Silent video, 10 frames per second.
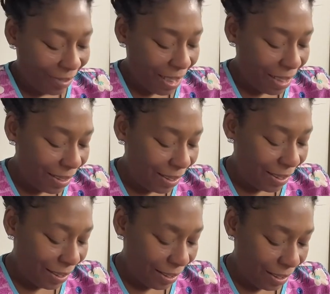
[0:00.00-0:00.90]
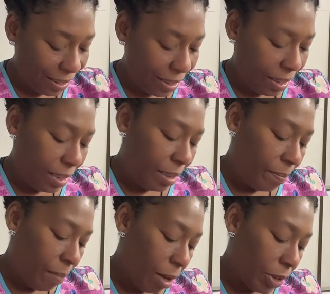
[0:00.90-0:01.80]
Yes.
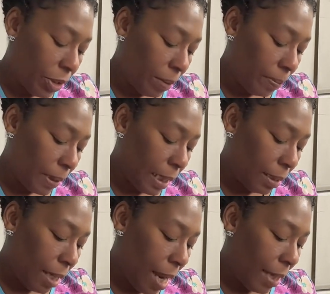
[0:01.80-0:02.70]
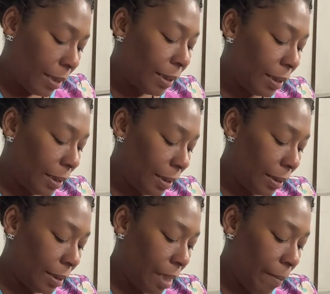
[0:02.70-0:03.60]
Partnerships and
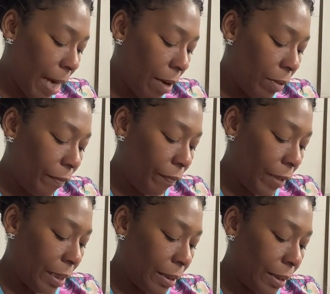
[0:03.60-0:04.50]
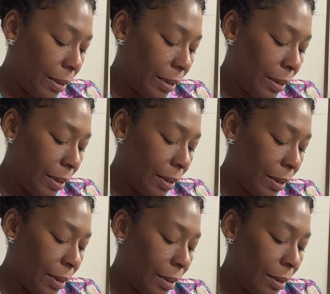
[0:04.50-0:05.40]
alliances coming out on the fence.
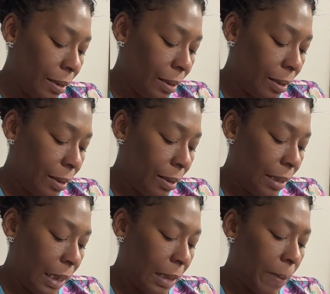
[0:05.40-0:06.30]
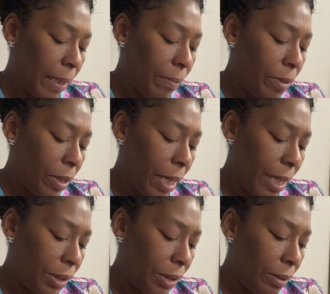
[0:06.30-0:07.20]
Expect
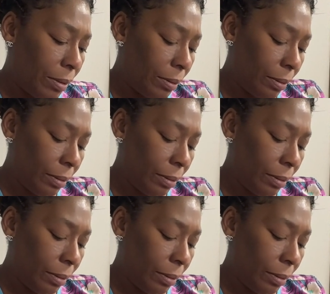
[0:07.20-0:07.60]
communication.